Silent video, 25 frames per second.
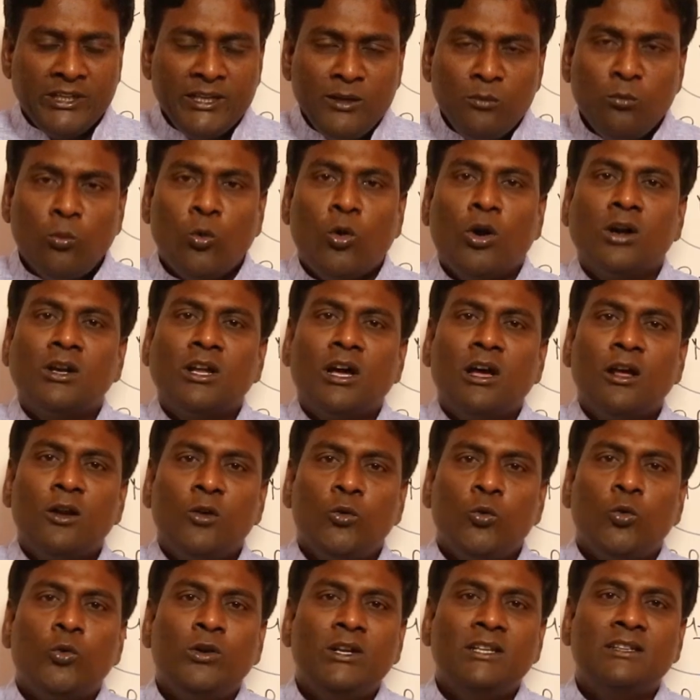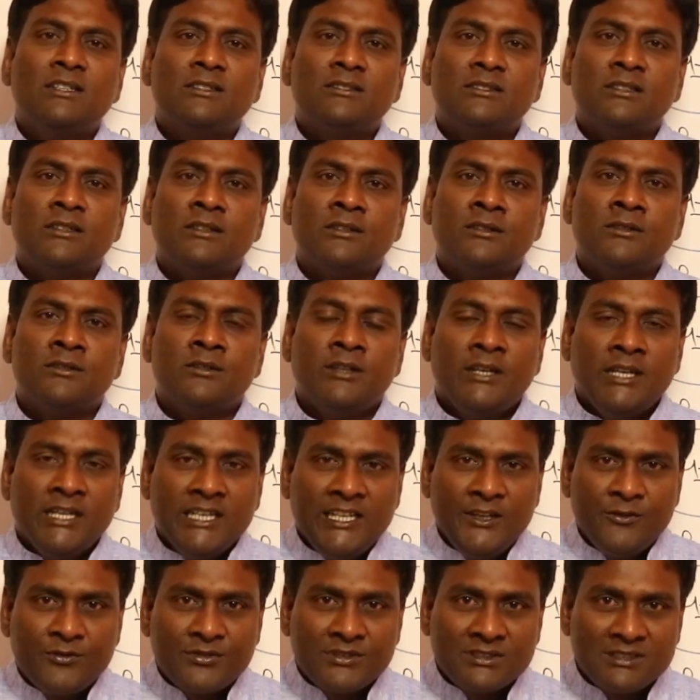in motor load in the sense,
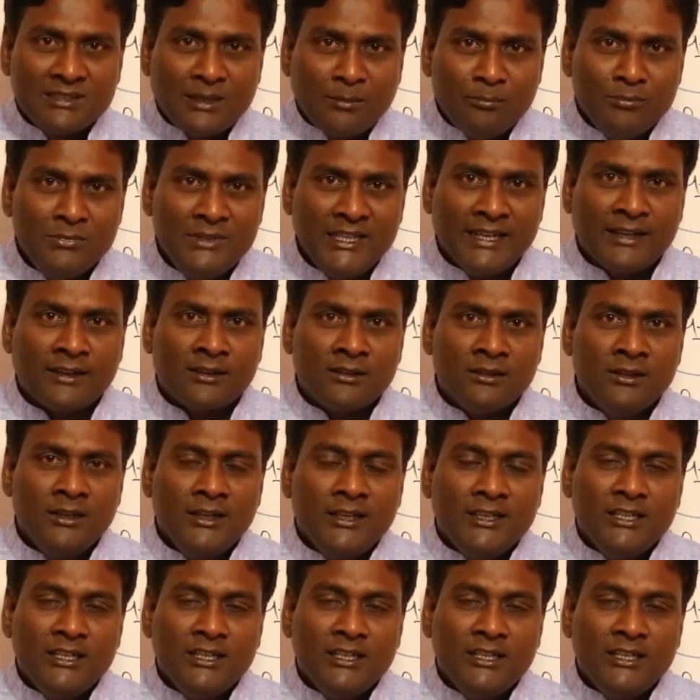if something